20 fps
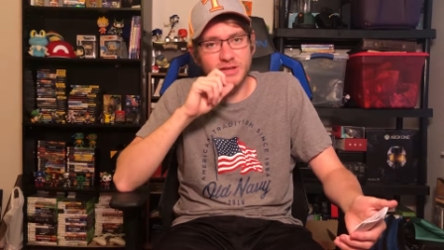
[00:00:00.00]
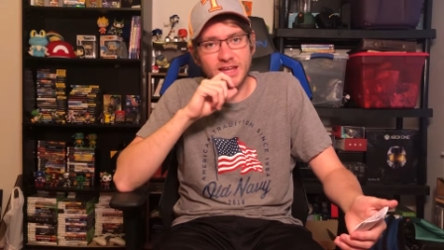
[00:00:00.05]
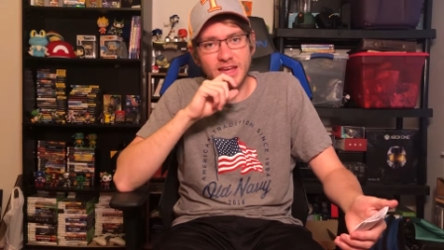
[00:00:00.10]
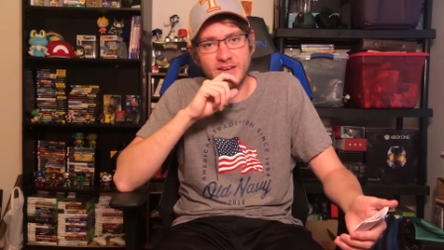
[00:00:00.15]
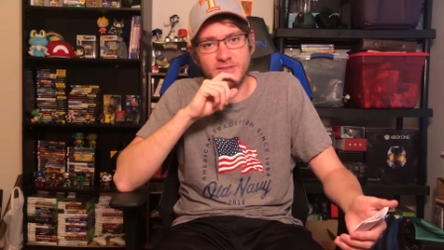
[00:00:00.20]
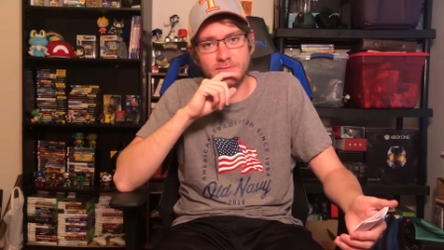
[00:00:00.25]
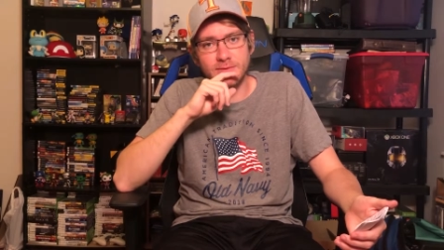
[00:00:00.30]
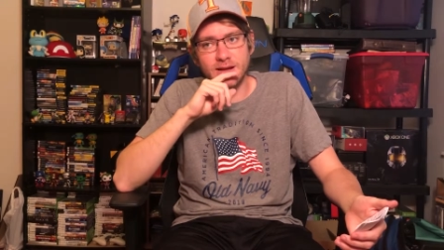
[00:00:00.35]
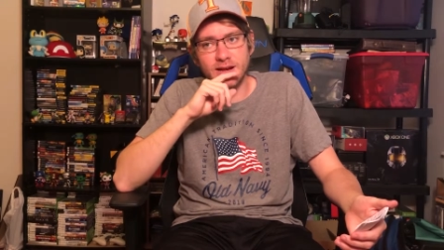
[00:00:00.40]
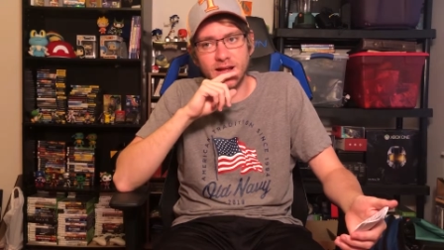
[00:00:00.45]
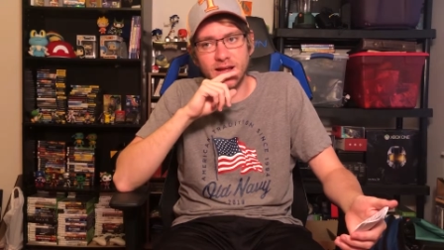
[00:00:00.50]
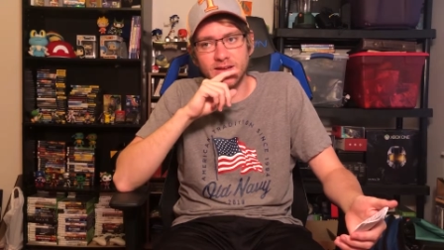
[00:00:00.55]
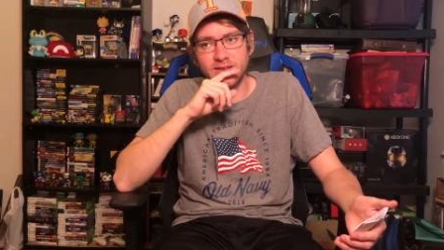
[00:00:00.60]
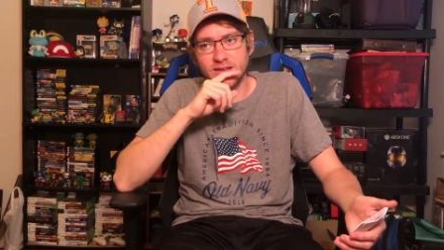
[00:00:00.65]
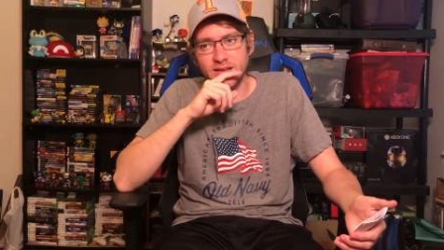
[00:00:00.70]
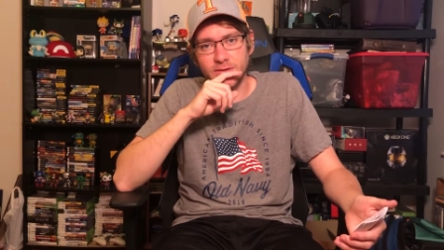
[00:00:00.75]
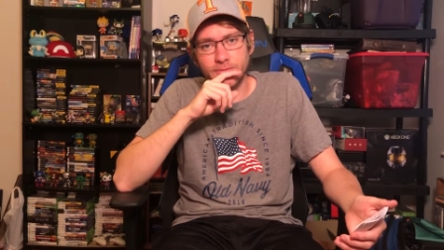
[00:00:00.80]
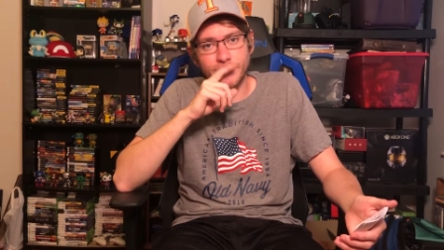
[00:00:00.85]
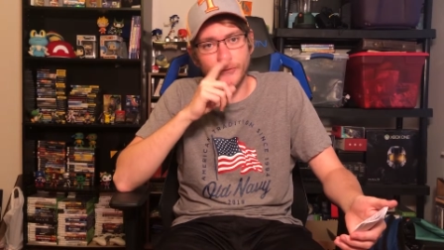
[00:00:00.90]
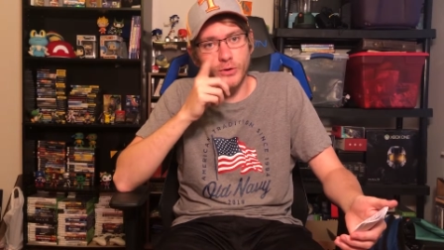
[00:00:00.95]
gave me an
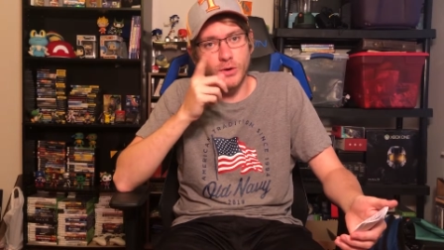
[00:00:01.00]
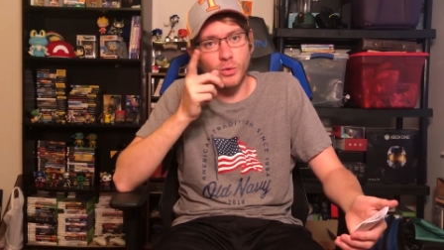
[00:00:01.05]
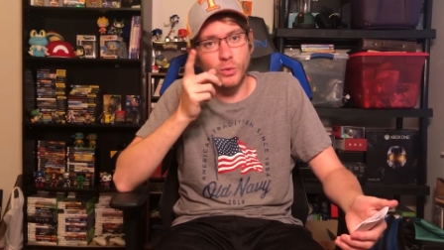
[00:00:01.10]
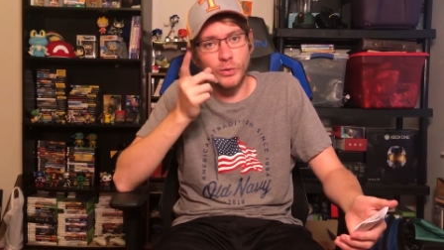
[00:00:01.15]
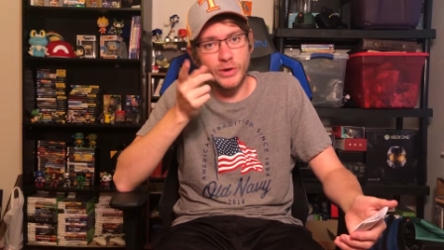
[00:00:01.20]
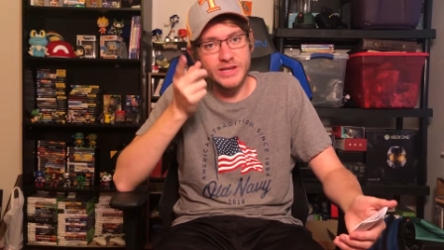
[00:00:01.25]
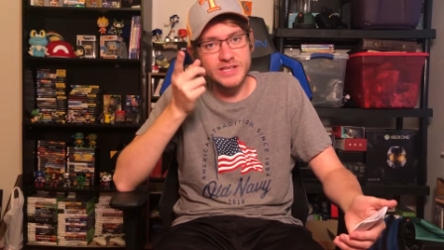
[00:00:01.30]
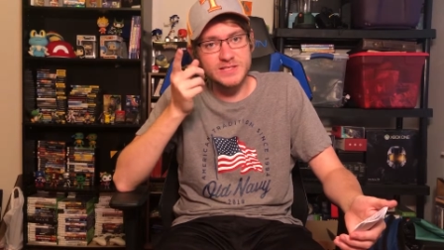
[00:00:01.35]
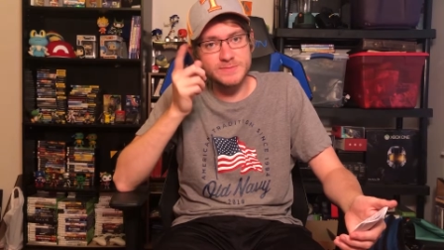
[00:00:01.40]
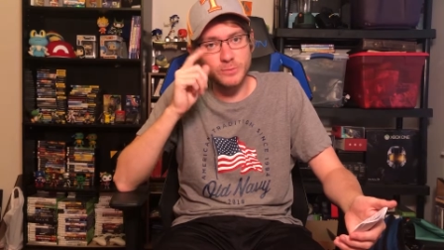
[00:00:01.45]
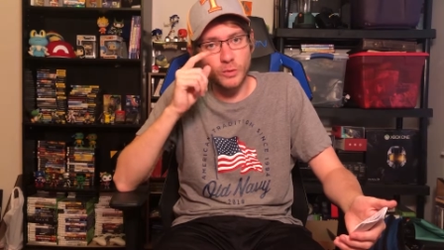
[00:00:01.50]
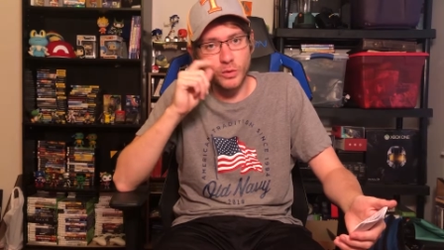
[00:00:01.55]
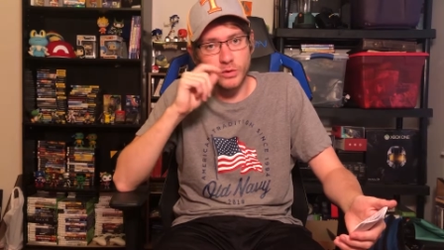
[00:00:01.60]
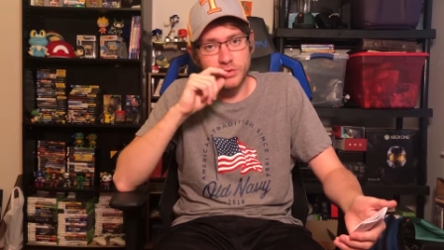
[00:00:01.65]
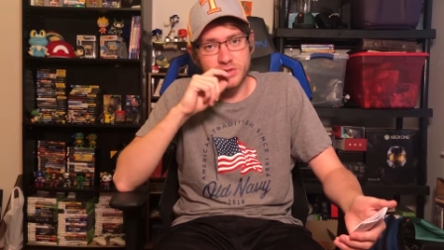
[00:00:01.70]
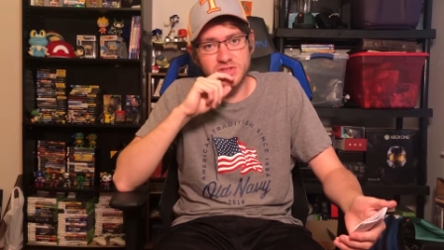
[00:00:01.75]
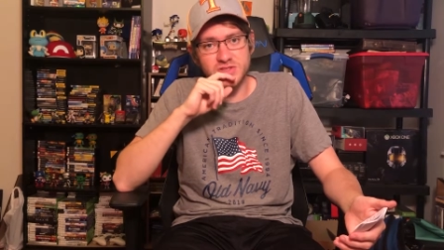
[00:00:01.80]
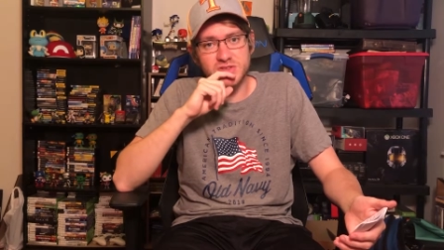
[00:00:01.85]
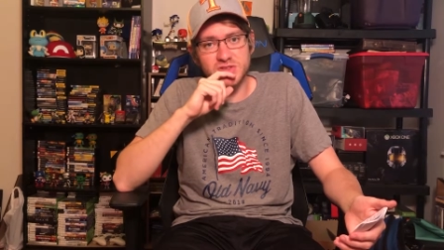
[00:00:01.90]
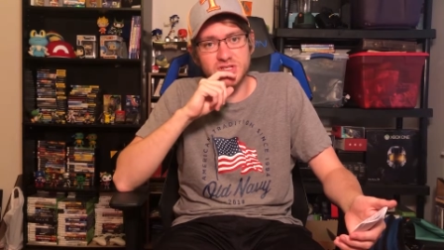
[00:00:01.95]
idea for a Wii
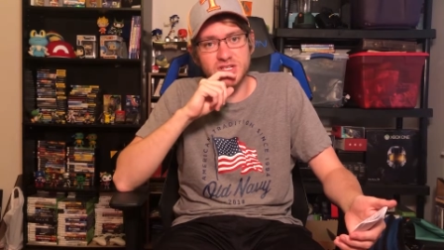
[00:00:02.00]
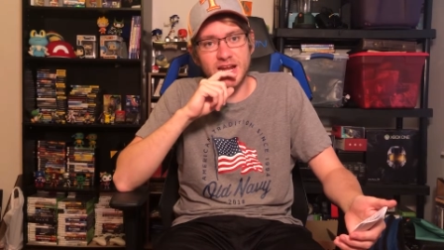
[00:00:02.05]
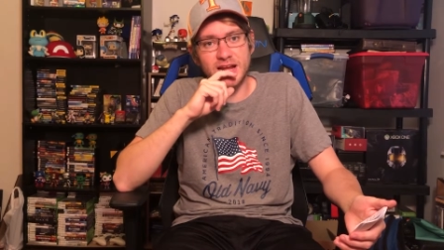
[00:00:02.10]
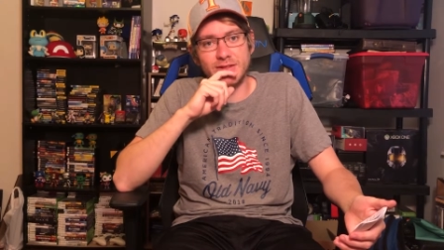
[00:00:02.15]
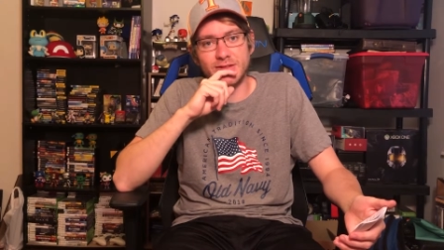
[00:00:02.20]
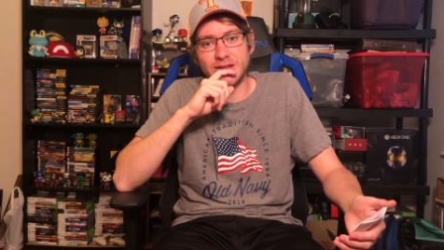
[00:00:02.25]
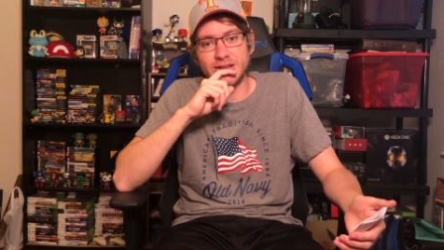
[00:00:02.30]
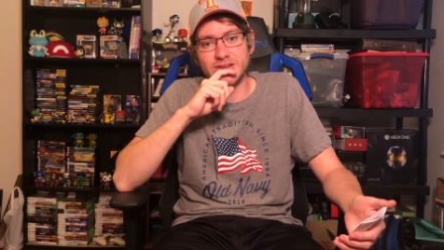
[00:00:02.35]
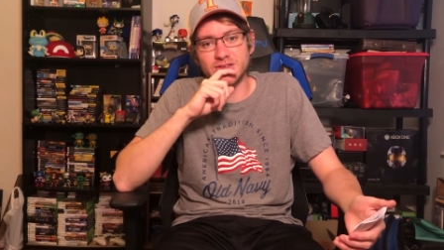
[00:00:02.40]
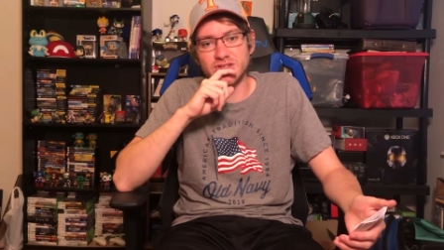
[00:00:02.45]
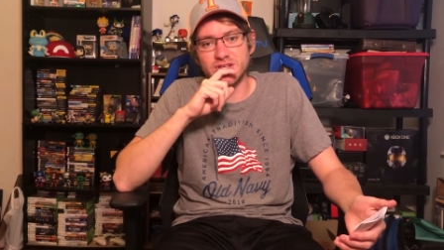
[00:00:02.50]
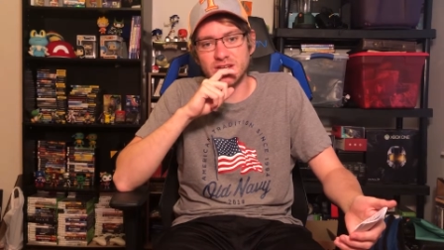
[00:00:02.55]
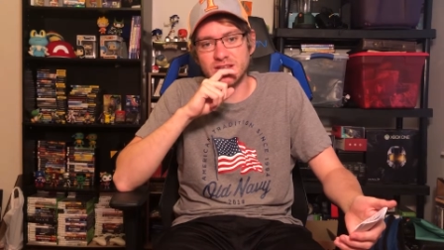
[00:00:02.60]
Sports challenge,